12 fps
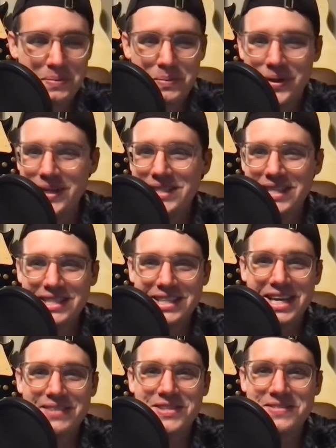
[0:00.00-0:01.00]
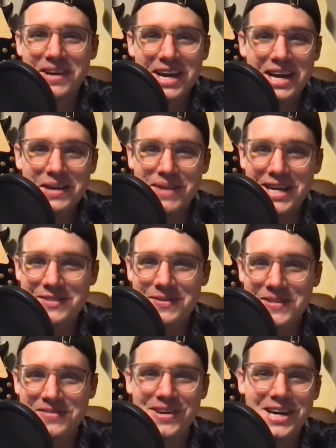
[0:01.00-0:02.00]
preseason game. It's fun. Like
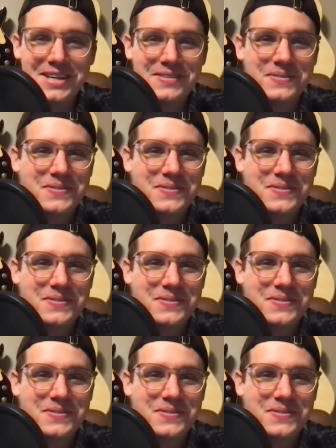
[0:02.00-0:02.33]
basketball's fun.